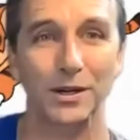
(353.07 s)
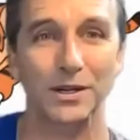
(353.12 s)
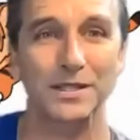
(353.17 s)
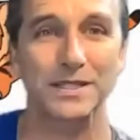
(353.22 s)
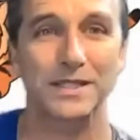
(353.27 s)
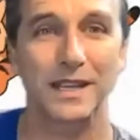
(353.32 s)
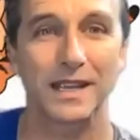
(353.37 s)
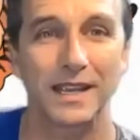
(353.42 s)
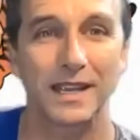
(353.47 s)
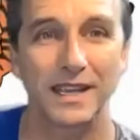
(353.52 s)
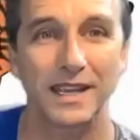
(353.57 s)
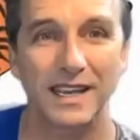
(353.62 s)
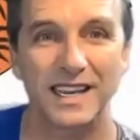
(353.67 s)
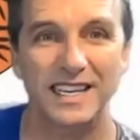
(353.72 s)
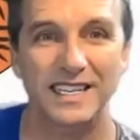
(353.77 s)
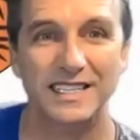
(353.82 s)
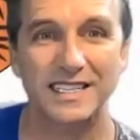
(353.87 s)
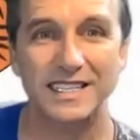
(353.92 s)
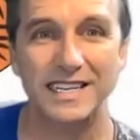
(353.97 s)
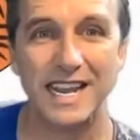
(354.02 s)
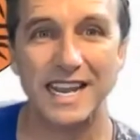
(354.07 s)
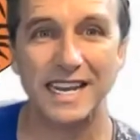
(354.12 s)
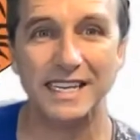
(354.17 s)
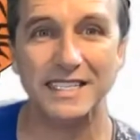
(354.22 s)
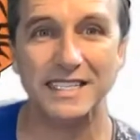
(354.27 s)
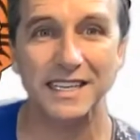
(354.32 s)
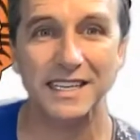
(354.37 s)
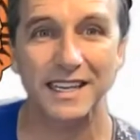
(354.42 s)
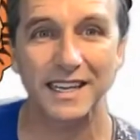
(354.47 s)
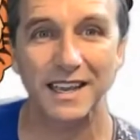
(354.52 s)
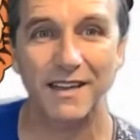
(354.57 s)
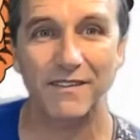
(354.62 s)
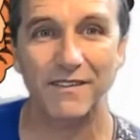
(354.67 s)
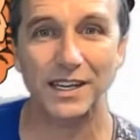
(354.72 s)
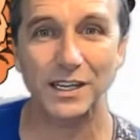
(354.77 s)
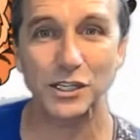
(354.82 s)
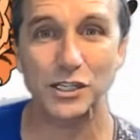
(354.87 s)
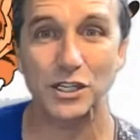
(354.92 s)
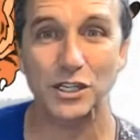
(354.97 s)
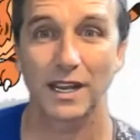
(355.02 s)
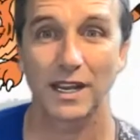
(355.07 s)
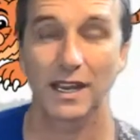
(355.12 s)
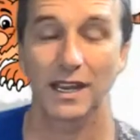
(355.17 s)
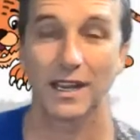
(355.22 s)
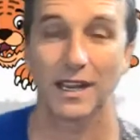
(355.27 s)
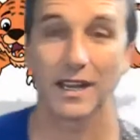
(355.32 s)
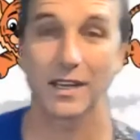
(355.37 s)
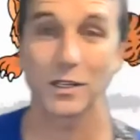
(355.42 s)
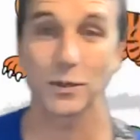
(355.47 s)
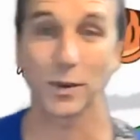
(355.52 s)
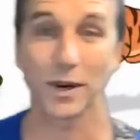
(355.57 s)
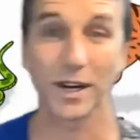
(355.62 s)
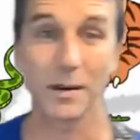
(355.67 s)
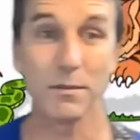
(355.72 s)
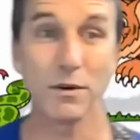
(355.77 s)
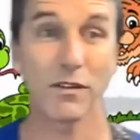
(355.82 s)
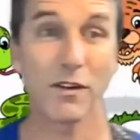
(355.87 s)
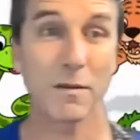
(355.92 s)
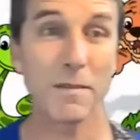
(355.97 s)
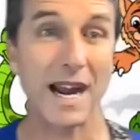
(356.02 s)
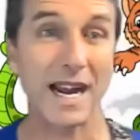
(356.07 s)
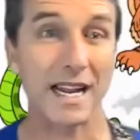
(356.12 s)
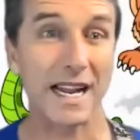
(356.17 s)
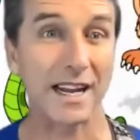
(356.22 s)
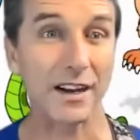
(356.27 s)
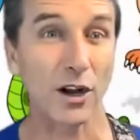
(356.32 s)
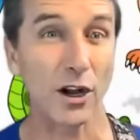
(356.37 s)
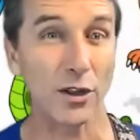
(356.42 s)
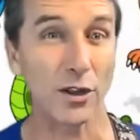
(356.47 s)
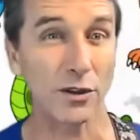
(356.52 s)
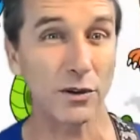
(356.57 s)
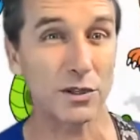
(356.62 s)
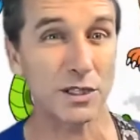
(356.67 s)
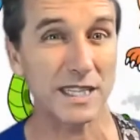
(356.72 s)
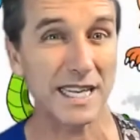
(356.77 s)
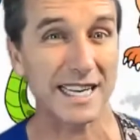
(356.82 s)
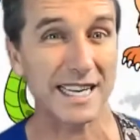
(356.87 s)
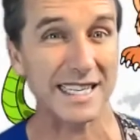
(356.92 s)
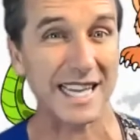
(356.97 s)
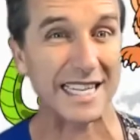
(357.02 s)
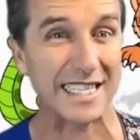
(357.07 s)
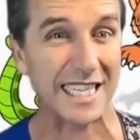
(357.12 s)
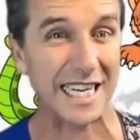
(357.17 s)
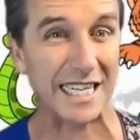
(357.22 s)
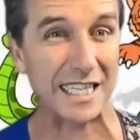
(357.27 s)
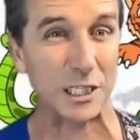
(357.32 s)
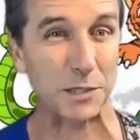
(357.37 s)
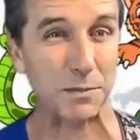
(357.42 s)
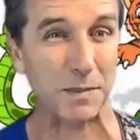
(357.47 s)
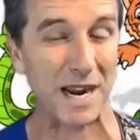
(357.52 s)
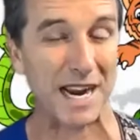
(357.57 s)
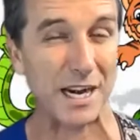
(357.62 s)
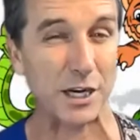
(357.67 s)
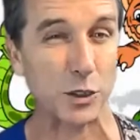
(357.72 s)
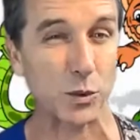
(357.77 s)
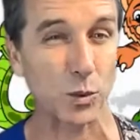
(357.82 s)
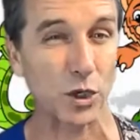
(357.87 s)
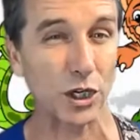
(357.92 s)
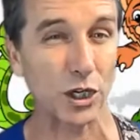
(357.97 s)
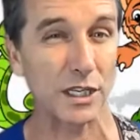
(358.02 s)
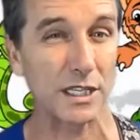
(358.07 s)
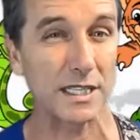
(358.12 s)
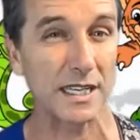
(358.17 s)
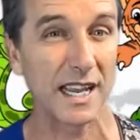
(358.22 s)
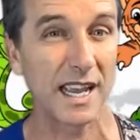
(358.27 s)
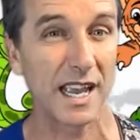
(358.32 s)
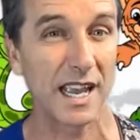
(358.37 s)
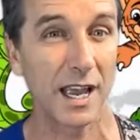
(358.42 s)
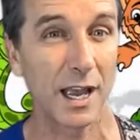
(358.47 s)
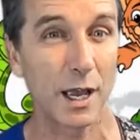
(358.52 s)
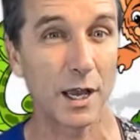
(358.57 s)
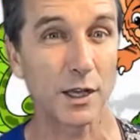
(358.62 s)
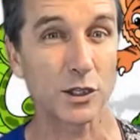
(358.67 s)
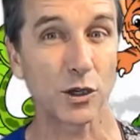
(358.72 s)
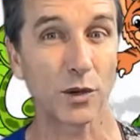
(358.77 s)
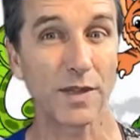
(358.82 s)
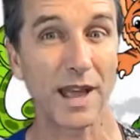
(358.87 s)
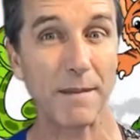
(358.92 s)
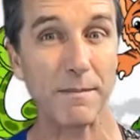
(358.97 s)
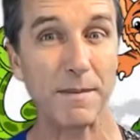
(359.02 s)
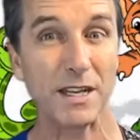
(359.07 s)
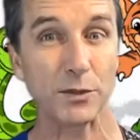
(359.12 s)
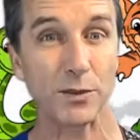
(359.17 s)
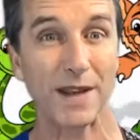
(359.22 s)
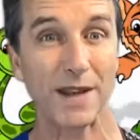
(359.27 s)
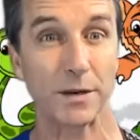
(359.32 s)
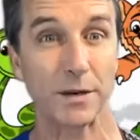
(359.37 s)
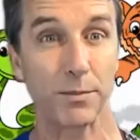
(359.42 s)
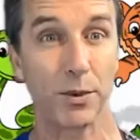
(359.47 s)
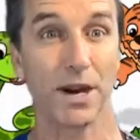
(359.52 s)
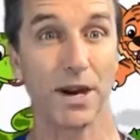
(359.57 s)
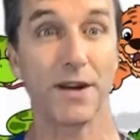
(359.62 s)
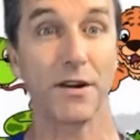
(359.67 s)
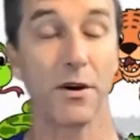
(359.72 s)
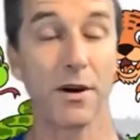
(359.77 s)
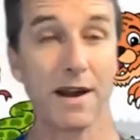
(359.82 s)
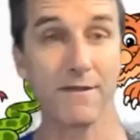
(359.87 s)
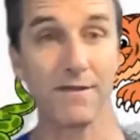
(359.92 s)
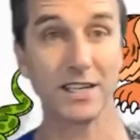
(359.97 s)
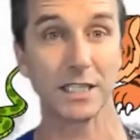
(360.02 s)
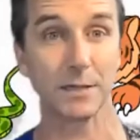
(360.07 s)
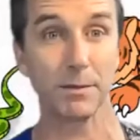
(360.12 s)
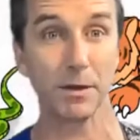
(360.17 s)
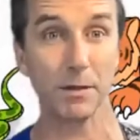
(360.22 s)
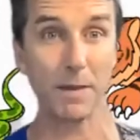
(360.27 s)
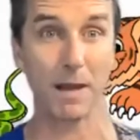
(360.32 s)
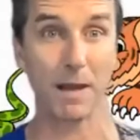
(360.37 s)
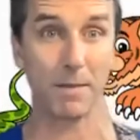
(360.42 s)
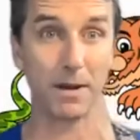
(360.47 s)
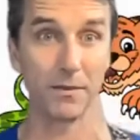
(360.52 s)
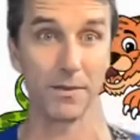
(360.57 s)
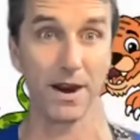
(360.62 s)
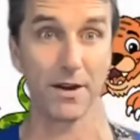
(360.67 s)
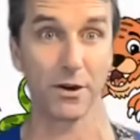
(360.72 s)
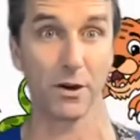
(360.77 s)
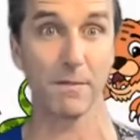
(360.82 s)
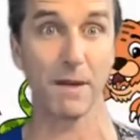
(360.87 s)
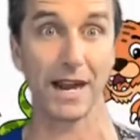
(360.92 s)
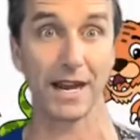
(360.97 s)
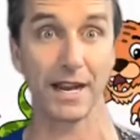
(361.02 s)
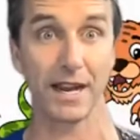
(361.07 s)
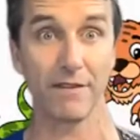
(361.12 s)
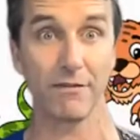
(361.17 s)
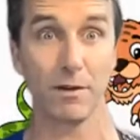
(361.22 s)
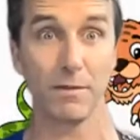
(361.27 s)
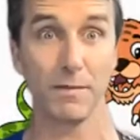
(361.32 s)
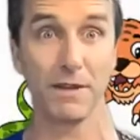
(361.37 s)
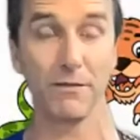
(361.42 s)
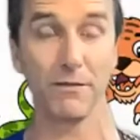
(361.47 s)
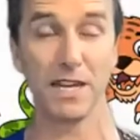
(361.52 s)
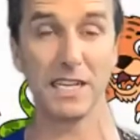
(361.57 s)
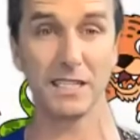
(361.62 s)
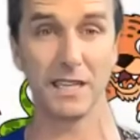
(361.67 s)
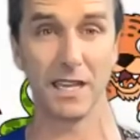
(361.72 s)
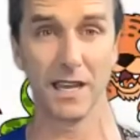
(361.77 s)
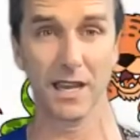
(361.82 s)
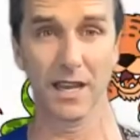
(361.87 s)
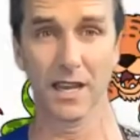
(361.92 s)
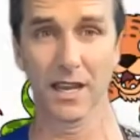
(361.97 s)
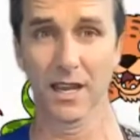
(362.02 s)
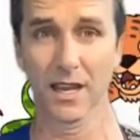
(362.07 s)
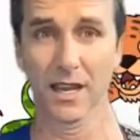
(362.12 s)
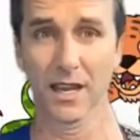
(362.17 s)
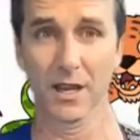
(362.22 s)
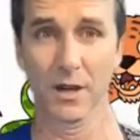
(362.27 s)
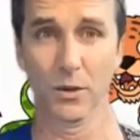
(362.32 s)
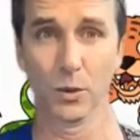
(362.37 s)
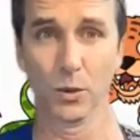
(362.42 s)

Birds, snakes, fish. So we're going to move our body like all those things and say the Spanish words. So that means we have to put on our invisible bubble around our body. Everyone, my friends? Oh,